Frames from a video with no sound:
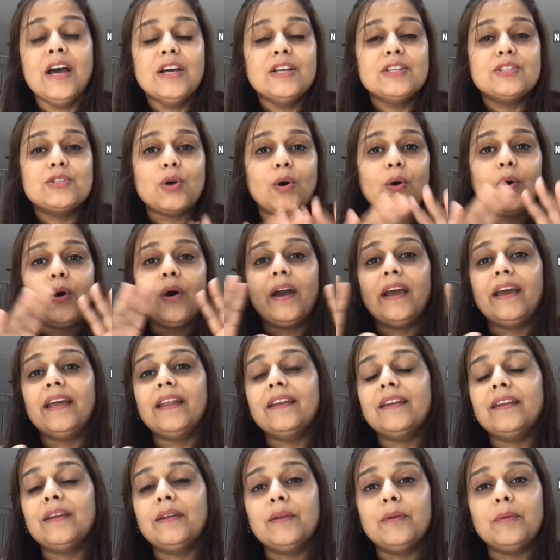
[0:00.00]
So
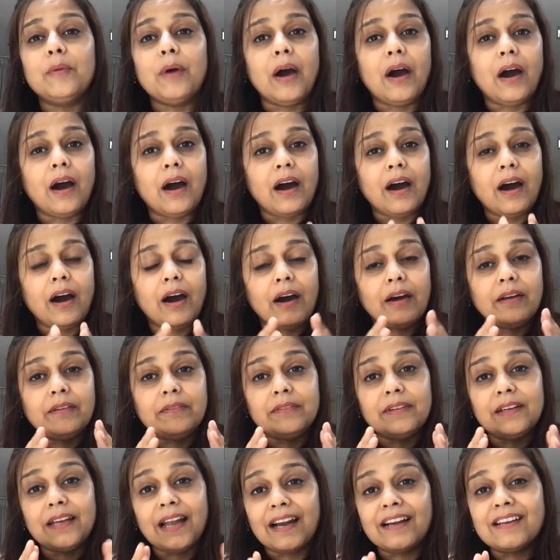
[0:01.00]
in a
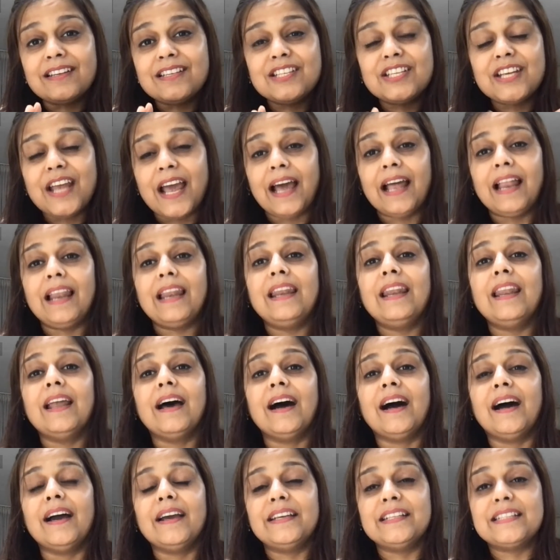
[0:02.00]

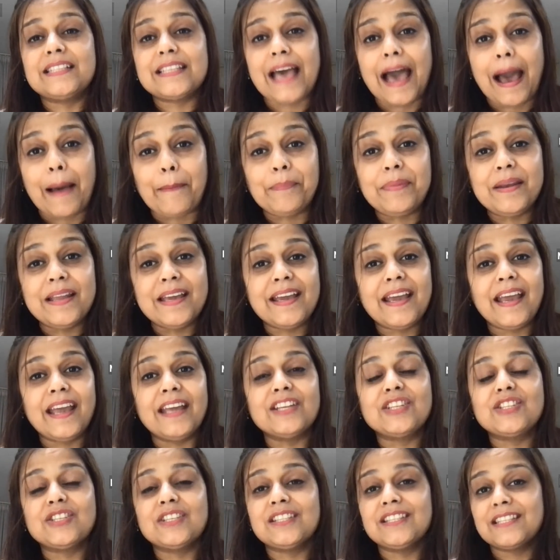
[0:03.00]
nutshell, its
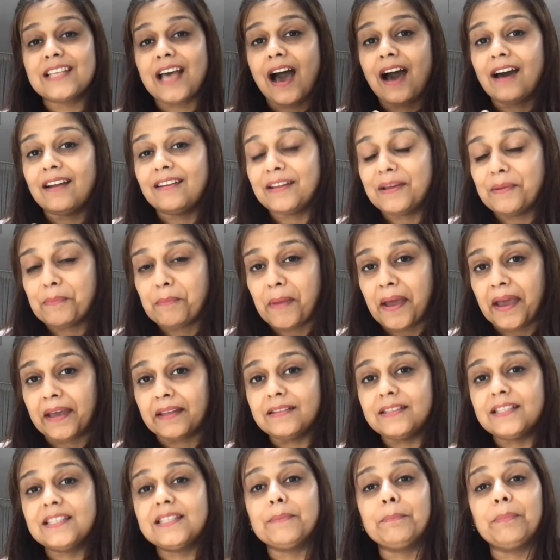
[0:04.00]
applications are
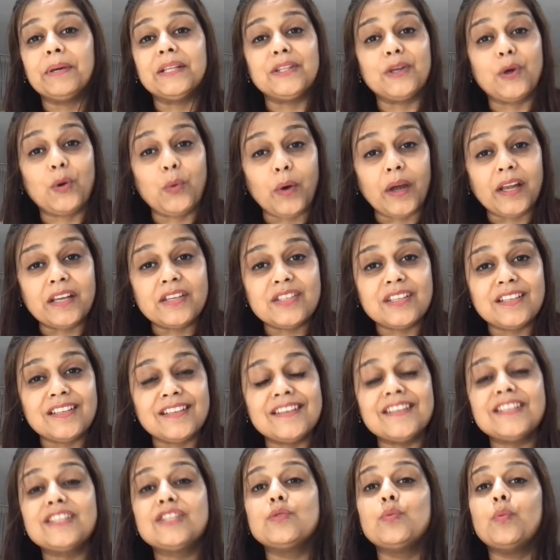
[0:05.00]
immense, but the
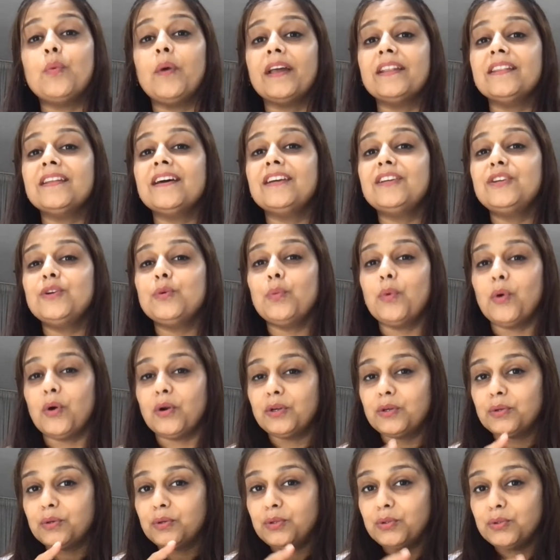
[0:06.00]
question is whether you
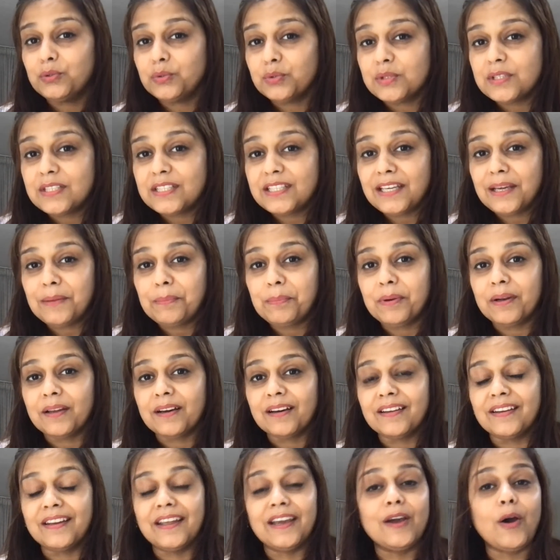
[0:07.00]
want to use deep
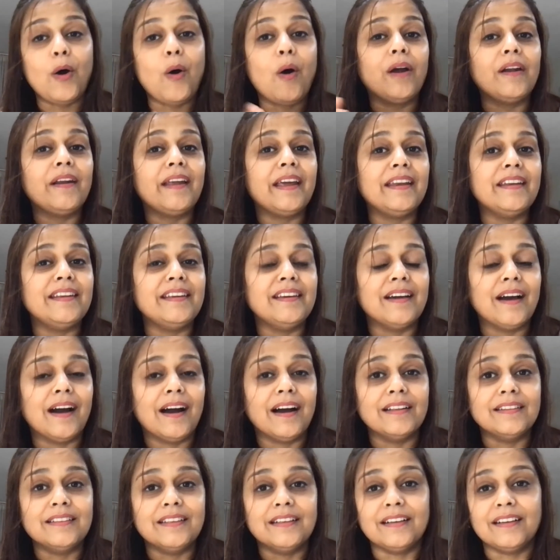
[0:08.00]
learning or any
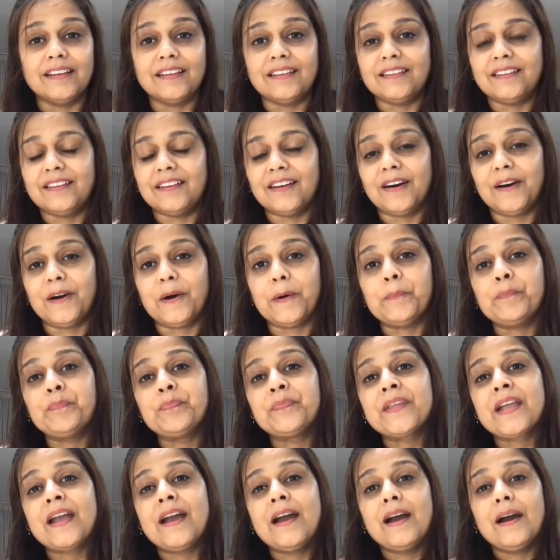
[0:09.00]
other
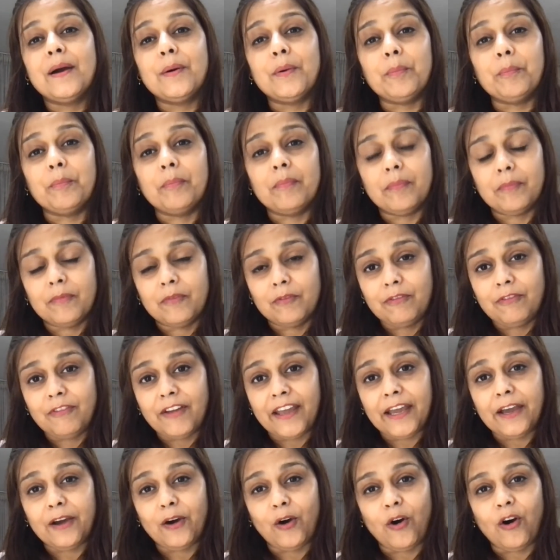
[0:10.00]

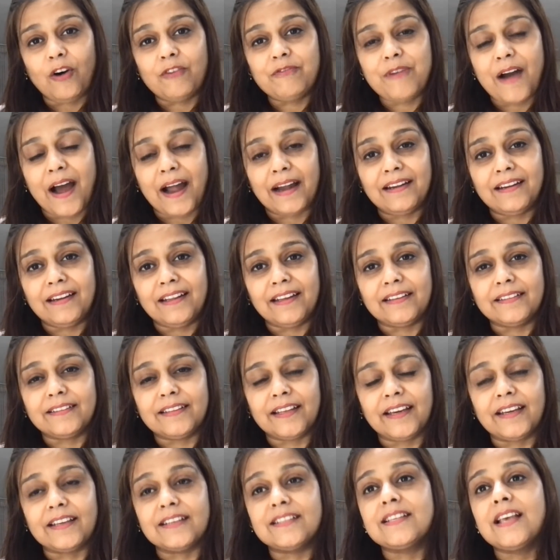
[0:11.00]
way of handling
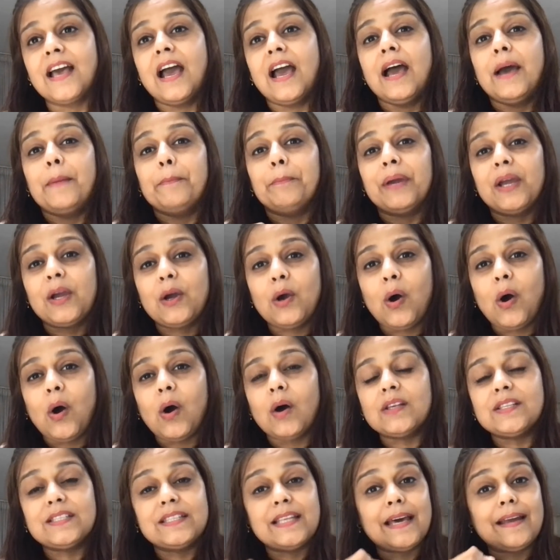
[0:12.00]
things,
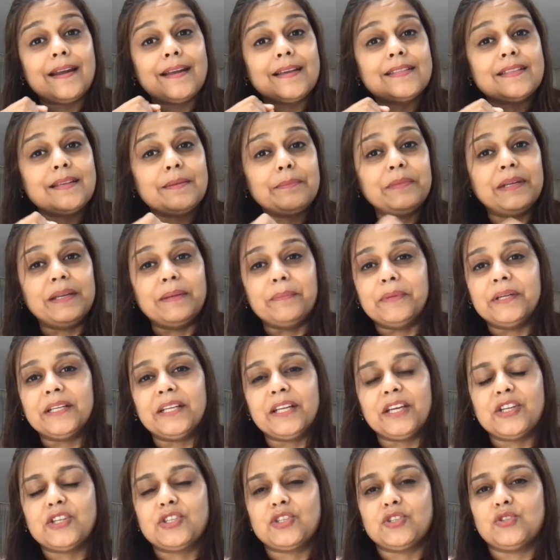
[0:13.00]
because there are some
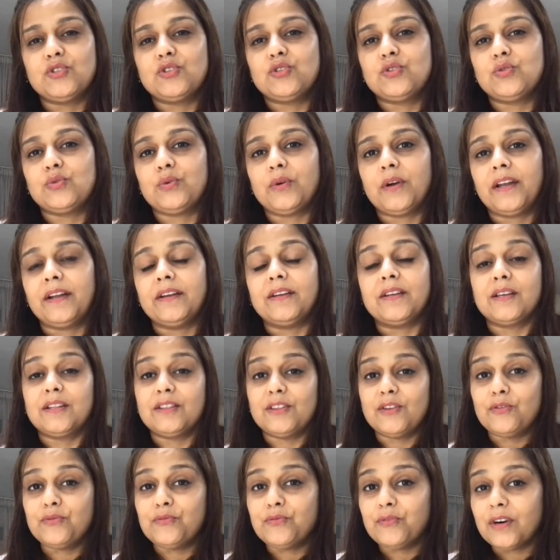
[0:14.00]
limitations to it.
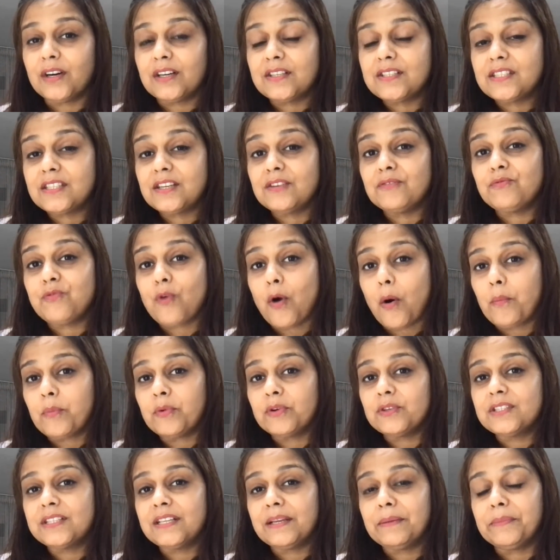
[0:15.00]
The first and
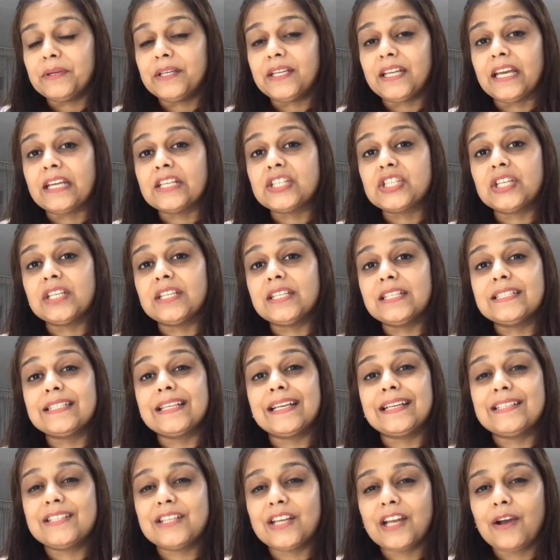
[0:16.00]
foremost limitation is
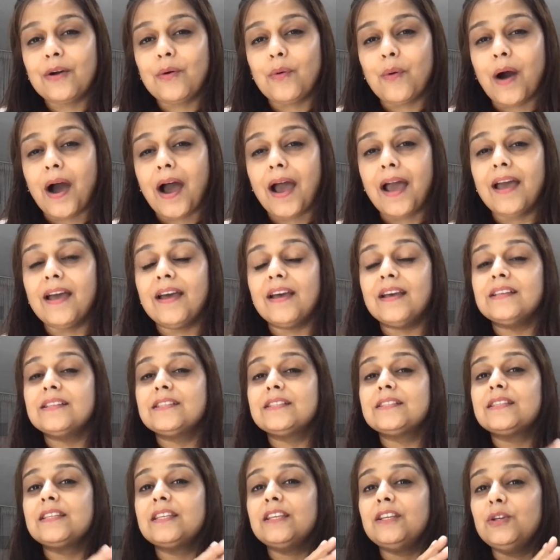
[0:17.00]
it
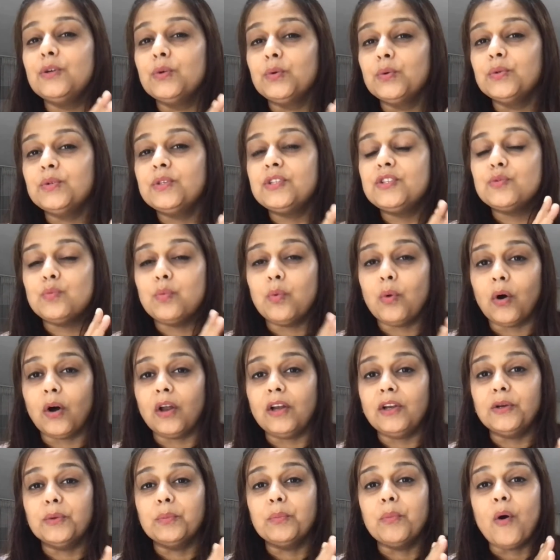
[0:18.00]
requires huge
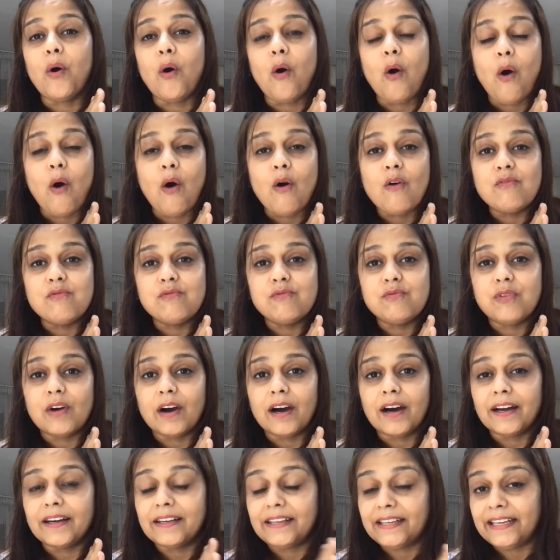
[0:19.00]
volume of
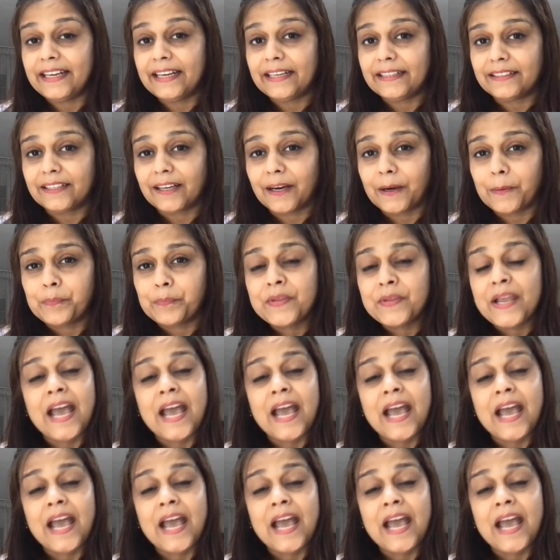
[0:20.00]
data.